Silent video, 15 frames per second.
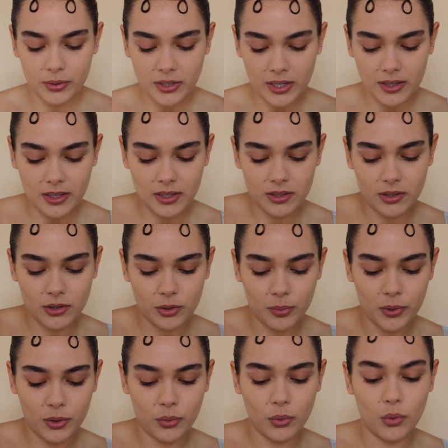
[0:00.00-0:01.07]
which I think is
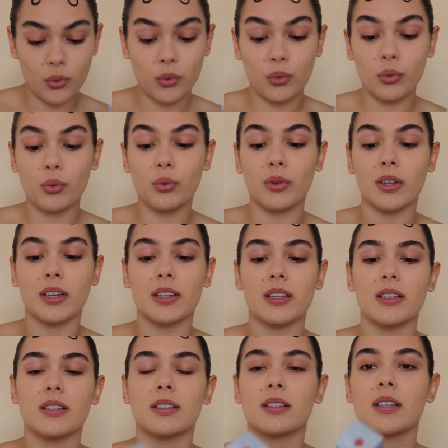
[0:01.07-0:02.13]
super cool. Ooh, look at
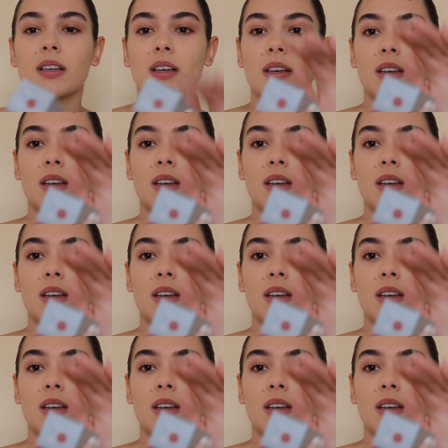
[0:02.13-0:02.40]
this.